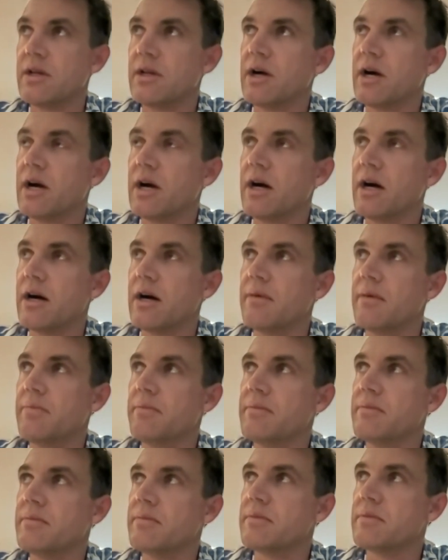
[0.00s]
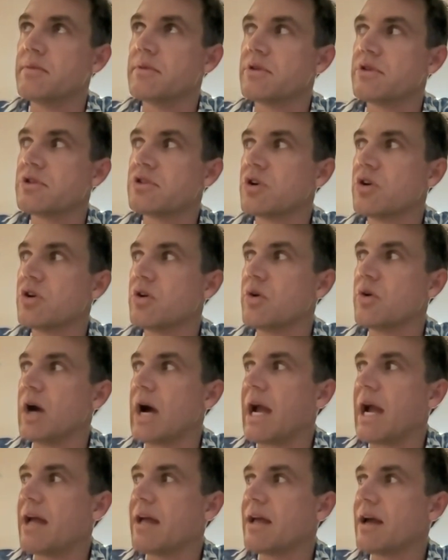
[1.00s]
Um so
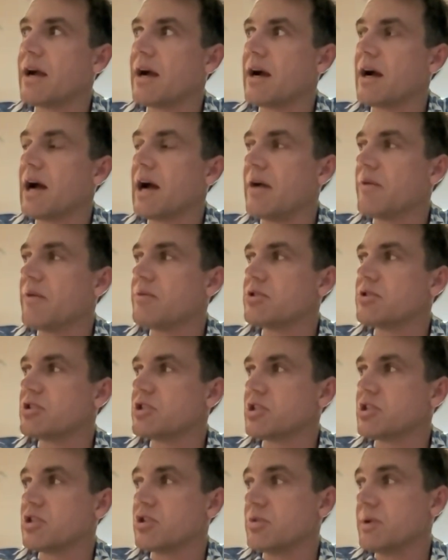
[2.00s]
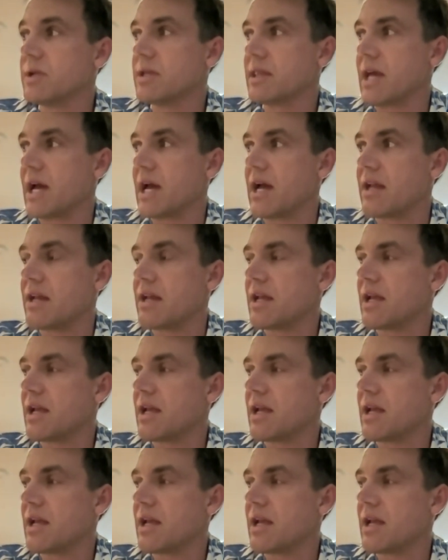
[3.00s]
I was just doing that.